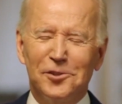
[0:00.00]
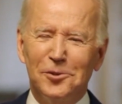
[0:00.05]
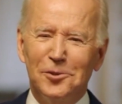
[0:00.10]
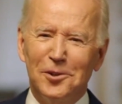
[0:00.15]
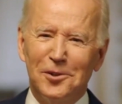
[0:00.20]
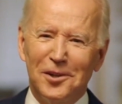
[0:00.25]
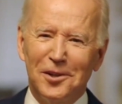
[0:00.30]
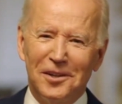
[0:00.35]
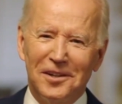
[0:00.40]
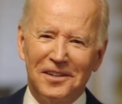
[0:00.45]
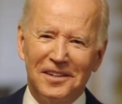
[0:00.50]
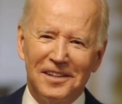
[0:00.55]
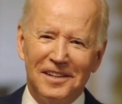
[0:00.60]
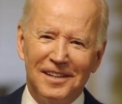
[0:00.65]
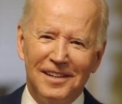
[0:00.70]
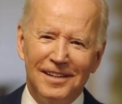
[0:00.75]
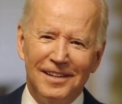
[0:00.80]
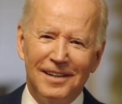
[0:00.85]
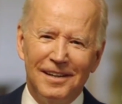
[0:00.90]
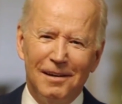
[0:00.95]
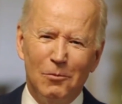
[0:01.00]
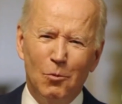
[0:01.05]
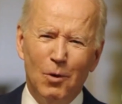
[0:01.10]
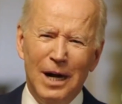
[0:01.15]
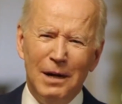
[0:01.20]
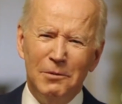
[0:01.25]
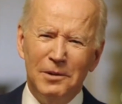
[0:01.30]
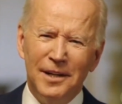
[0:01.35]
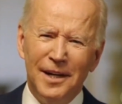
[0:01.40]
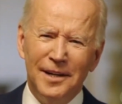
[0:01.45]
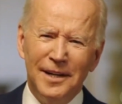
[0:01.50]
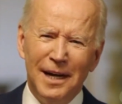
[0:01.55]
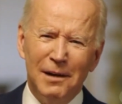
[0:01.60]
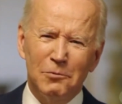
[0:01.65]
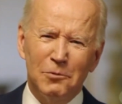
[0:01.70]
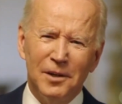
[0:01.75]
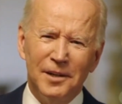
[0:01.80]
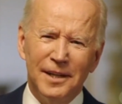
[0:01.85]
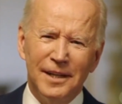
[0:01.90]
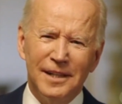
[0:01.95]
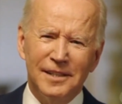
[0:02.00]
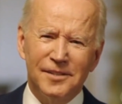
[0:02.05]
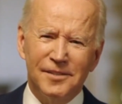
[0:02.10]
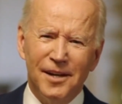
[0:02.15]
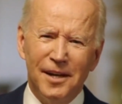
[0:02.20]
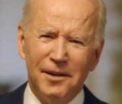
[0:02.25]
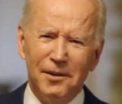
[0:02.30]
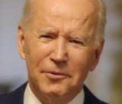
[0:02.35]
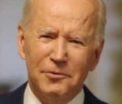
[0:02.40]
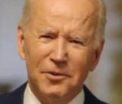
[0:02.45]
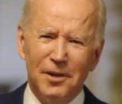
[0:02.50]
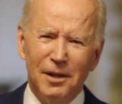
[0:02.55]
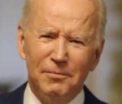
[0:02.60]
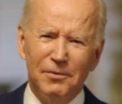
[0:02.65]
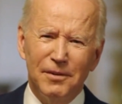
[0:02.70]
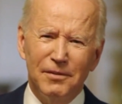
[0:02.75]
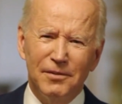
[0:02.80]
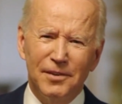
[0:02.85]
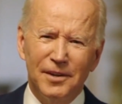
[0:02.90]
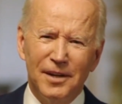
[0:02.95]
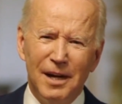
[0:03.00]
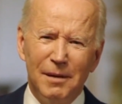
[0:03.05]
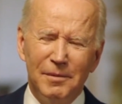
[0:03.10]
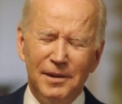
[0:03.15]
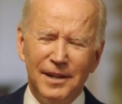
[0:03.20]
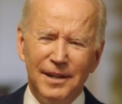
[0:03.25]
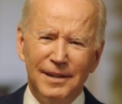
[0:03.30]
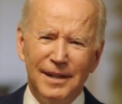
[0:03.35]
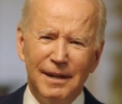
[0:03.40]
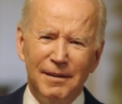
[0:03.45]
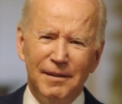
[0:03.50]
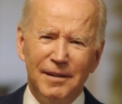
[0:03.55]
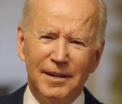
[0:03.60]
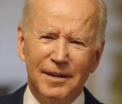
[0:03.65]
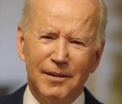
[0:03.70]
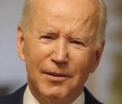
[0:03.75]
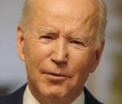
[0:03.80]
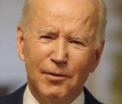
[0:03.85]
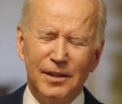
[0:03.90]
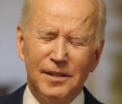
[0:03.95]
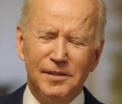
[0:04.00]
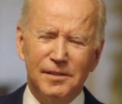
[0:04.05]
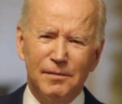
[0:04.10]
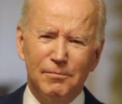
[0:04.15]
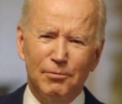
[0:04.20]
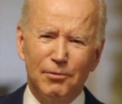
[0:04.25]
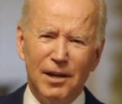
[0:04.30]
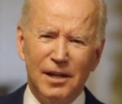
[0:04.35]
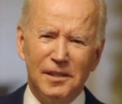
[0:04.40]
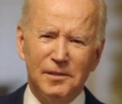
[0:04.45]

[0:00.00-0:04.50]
Sure. Why would I not run against Donald Trump for even the nominee? That'd increase the